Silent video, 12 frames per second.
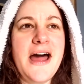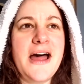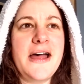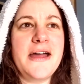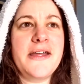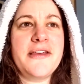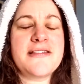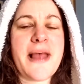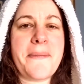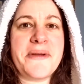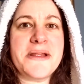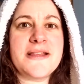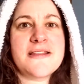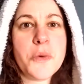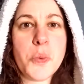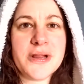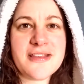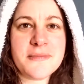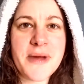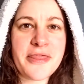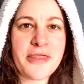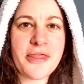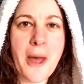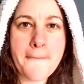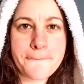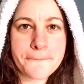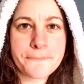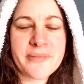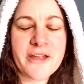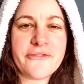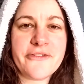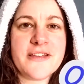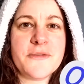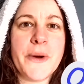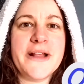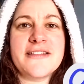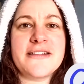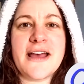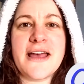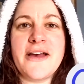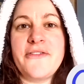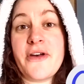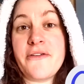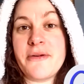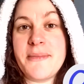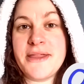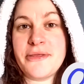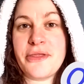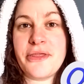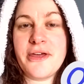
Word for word: Uh, this happens once a month, first Wednesday of every month.